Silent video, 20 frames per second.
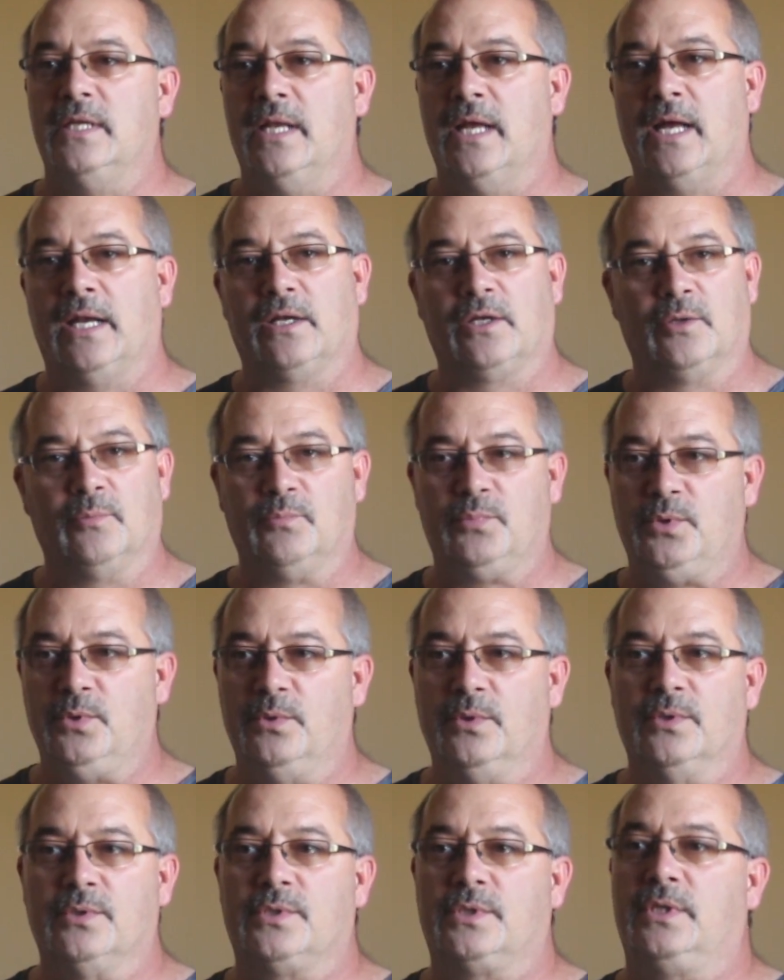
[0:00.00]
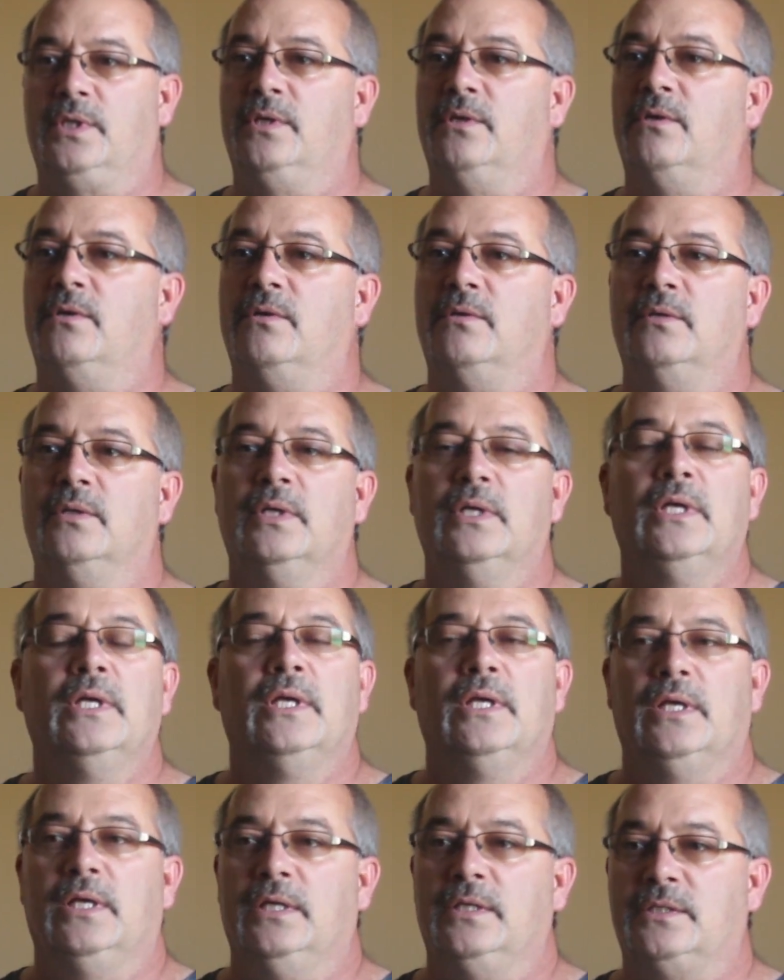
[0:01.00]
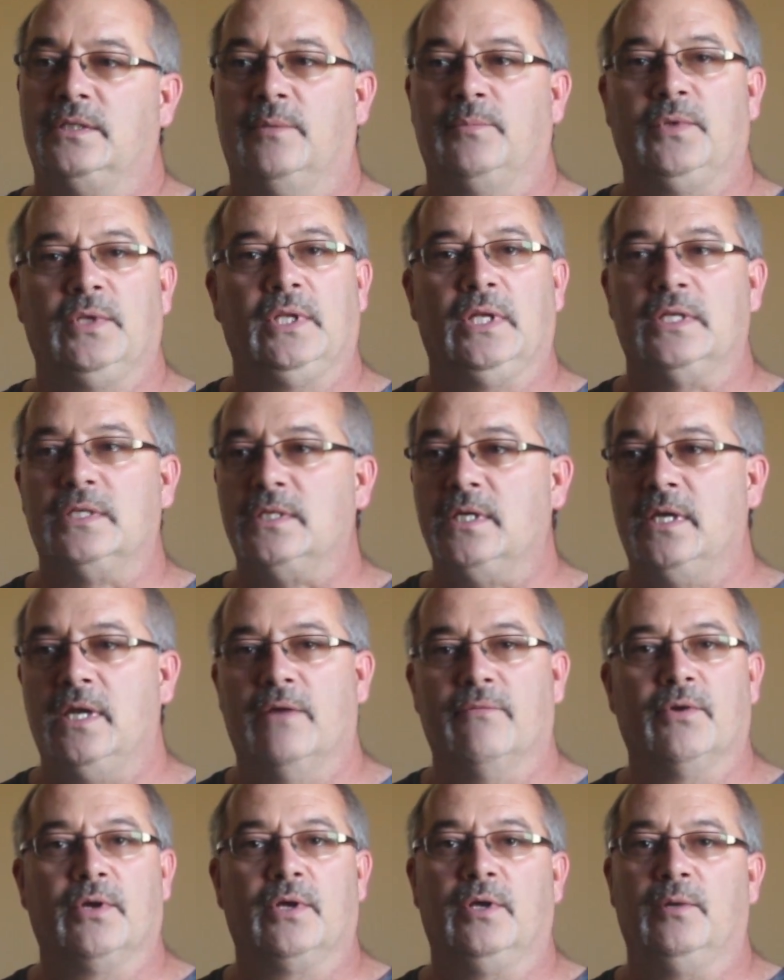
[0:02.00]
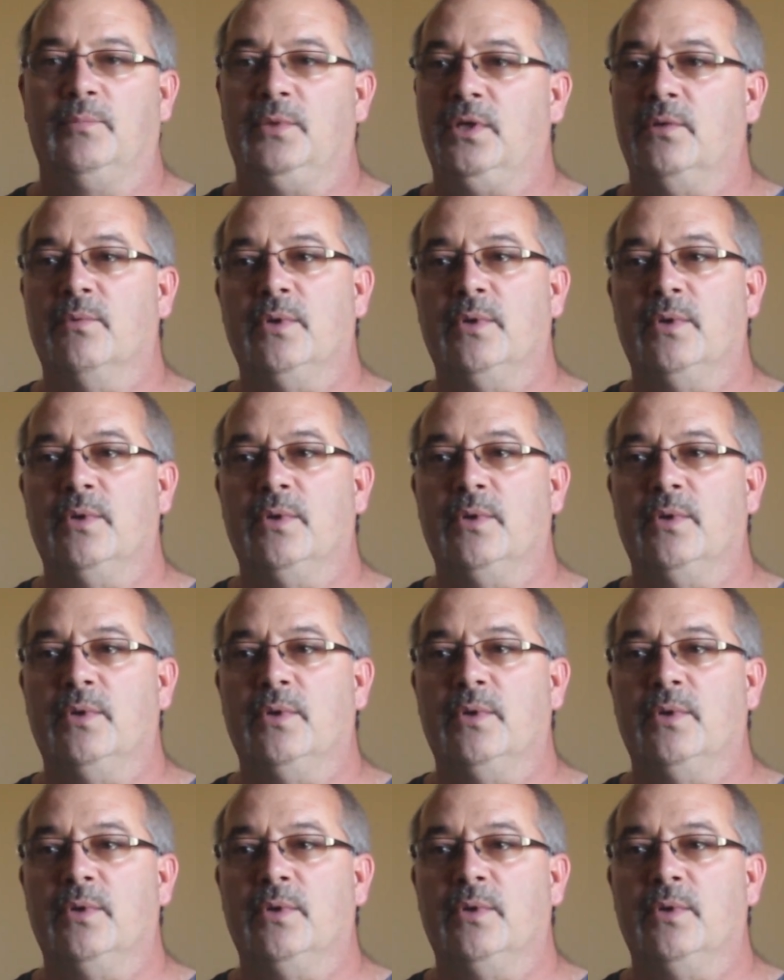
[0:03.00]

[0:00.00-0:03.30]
not a computer skill. It's something that's never going to be